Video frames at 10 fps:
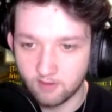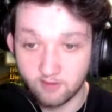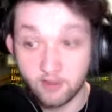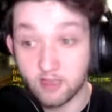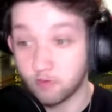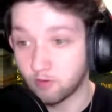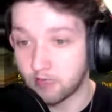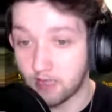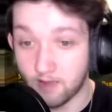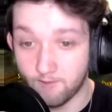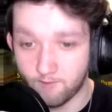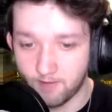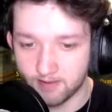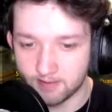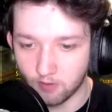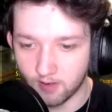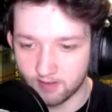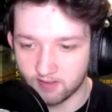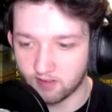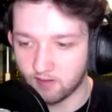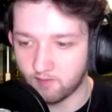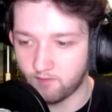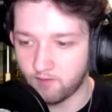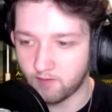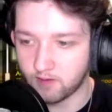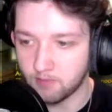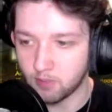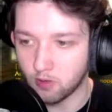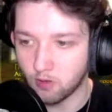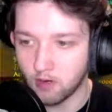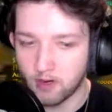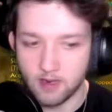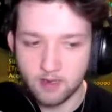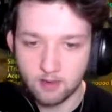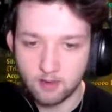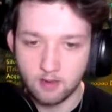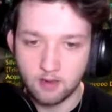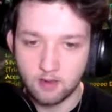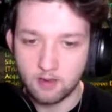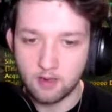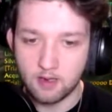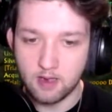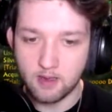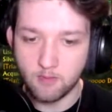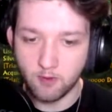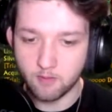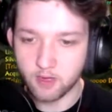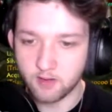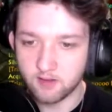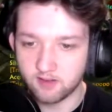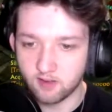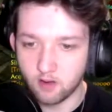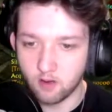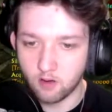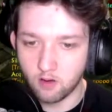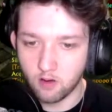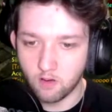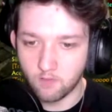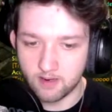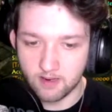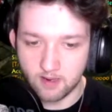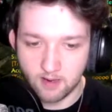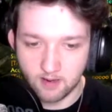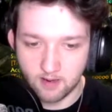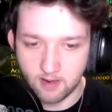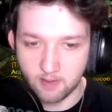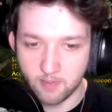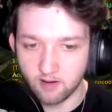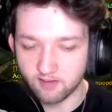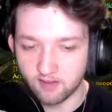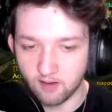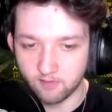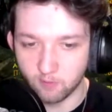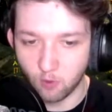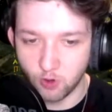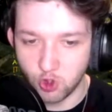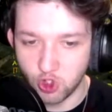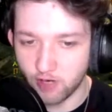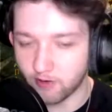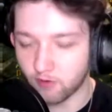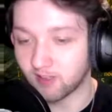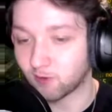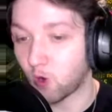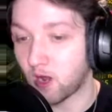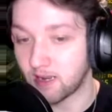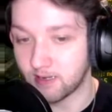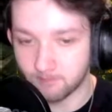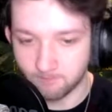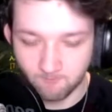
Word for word: So yeah, you want to get thirty rice, fifteen puree, and then we're going to bring this over here and make ourselves one cherry rice wine.